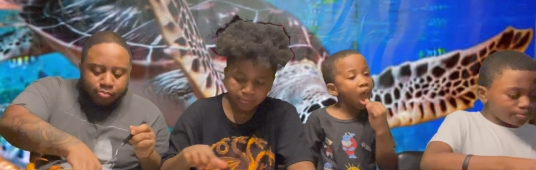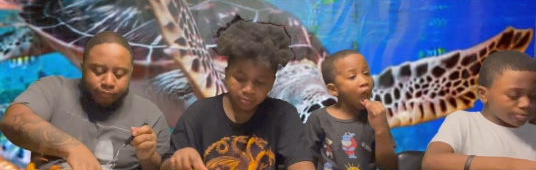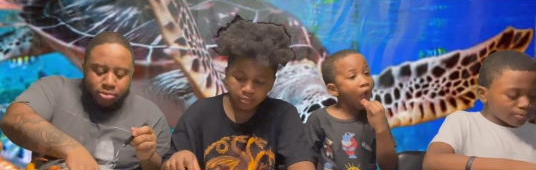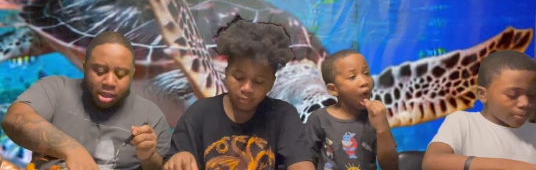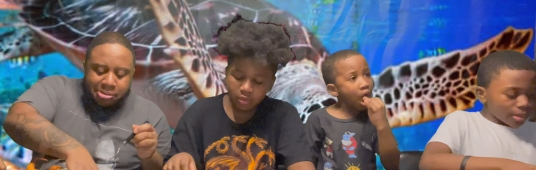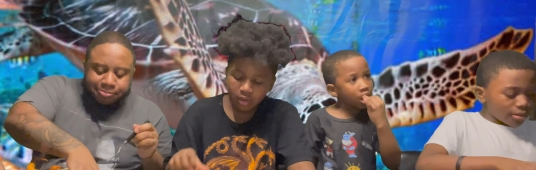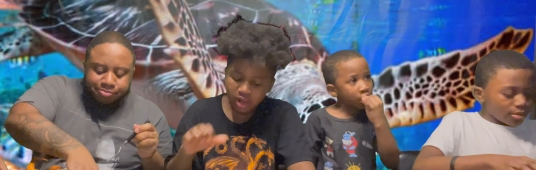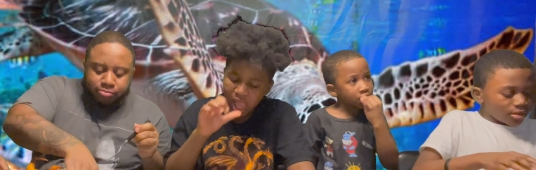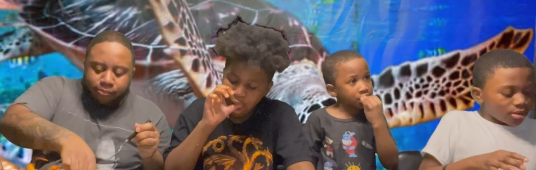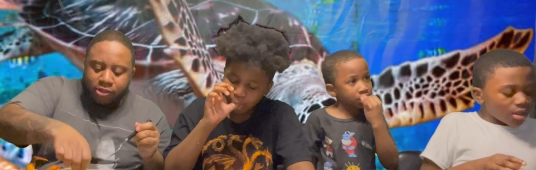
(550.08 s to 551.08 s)

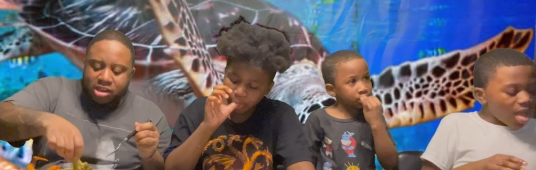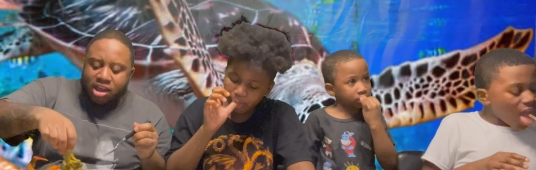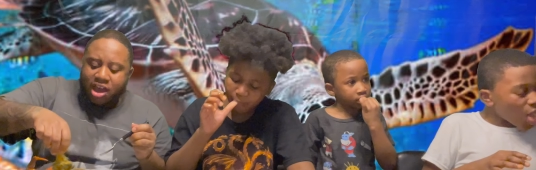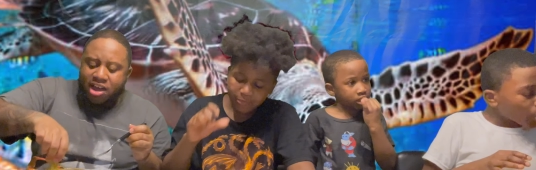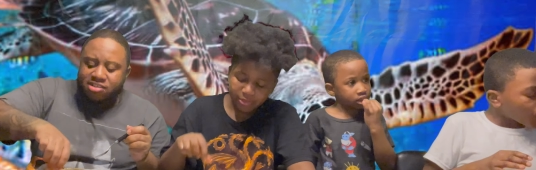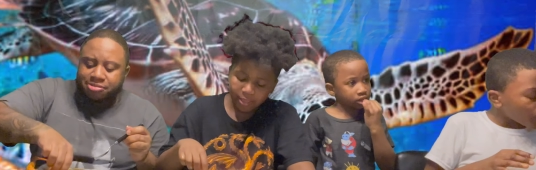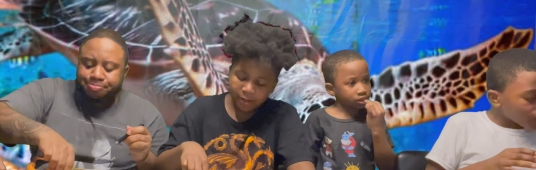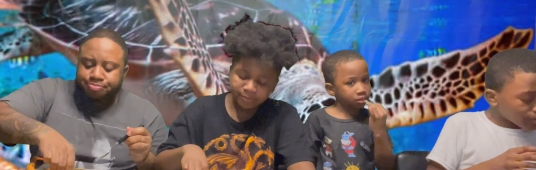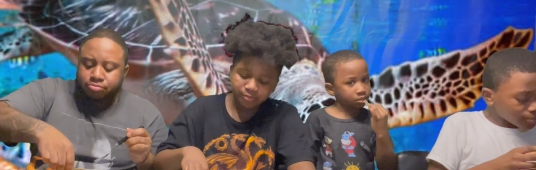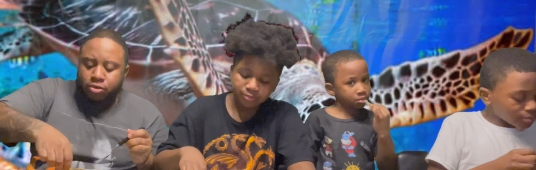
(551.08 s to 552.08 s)
Speaker 1: Okay. Guys,
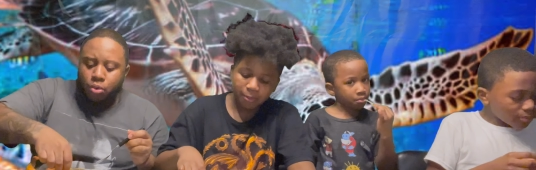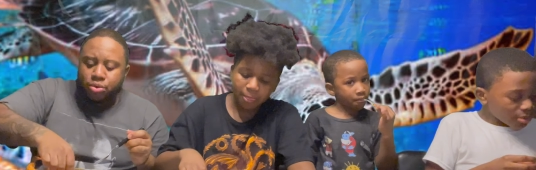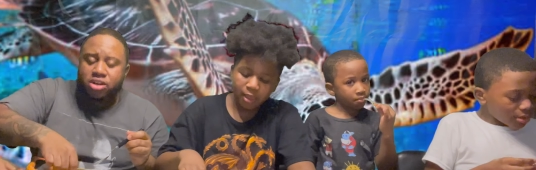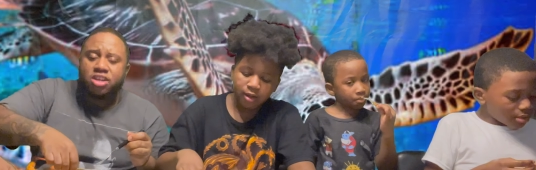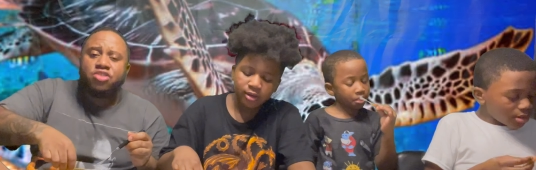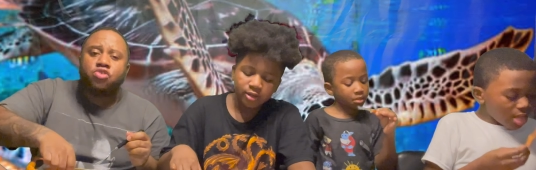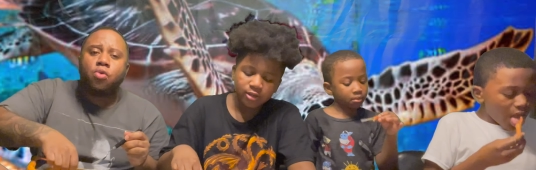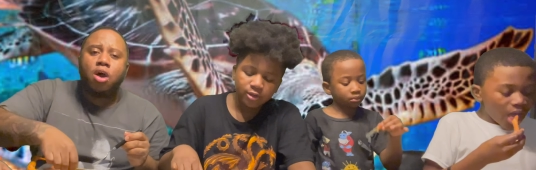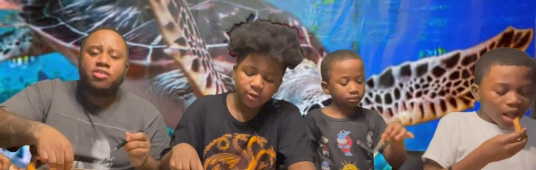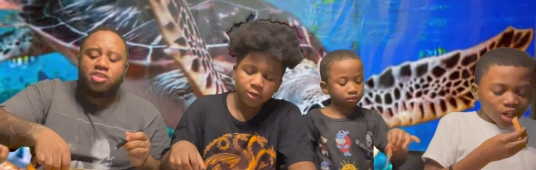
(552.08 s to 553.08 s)
we need you
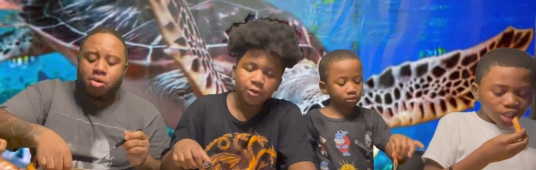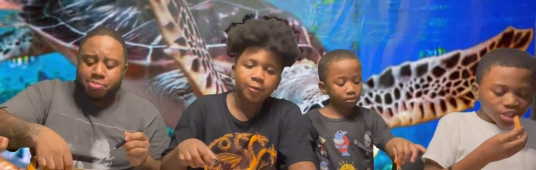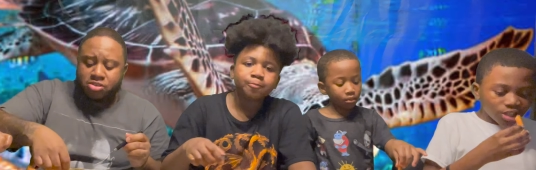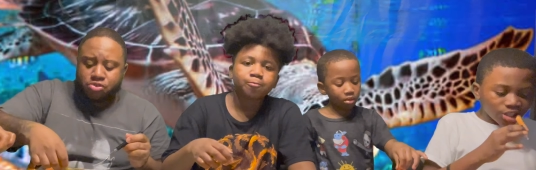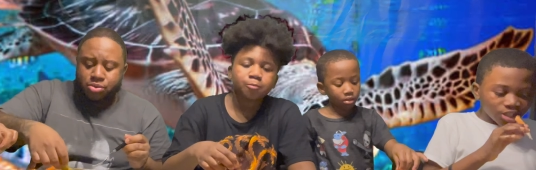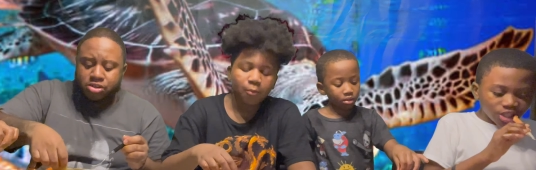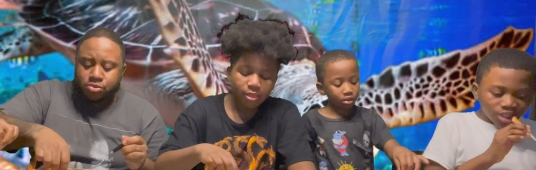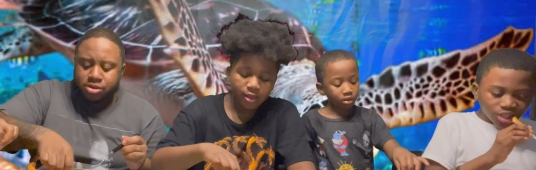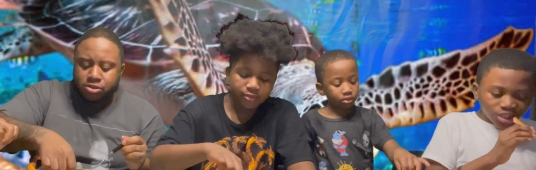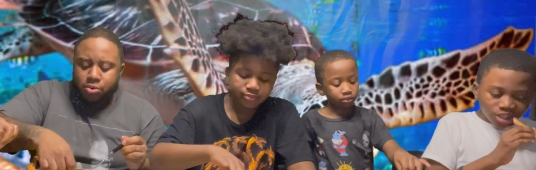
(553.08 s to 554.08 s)
all's help in
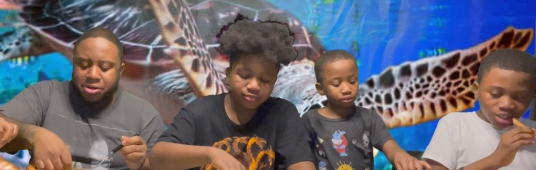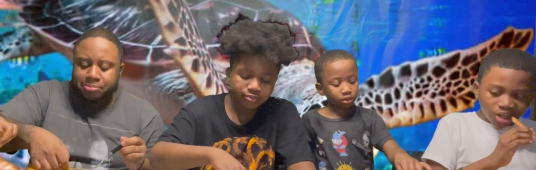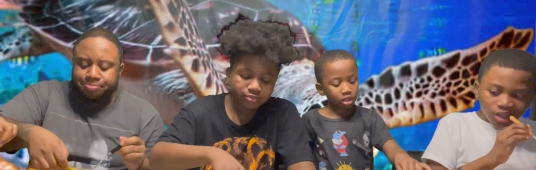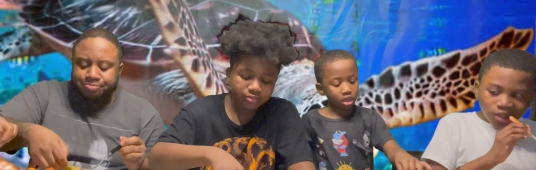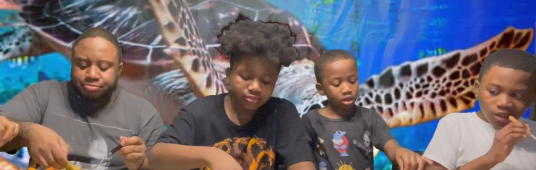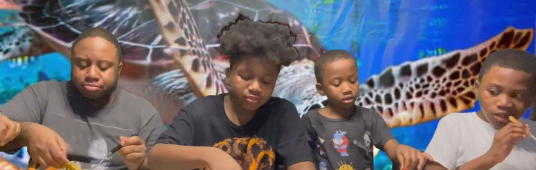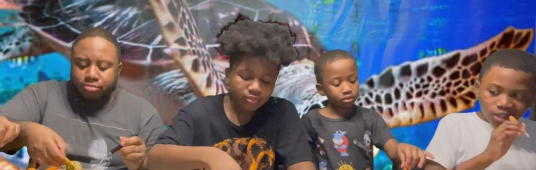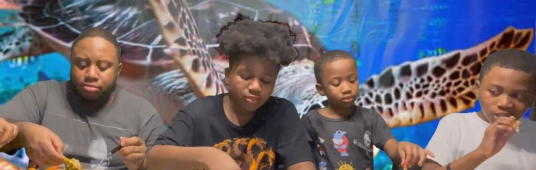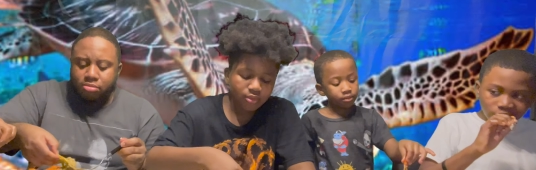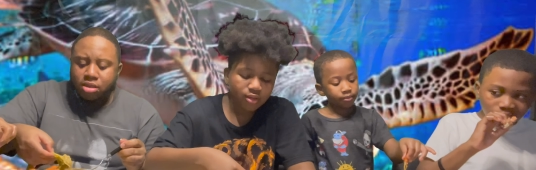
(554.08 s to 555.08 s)
2023 mm
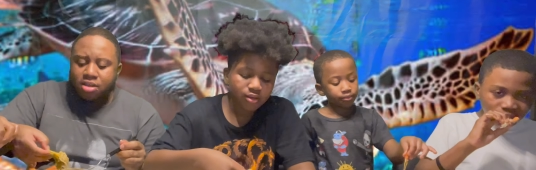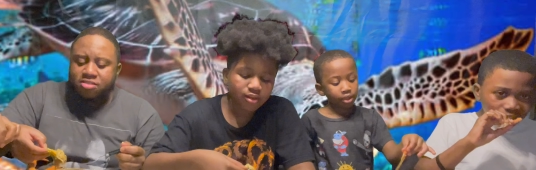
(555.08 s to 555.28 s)
-hmm.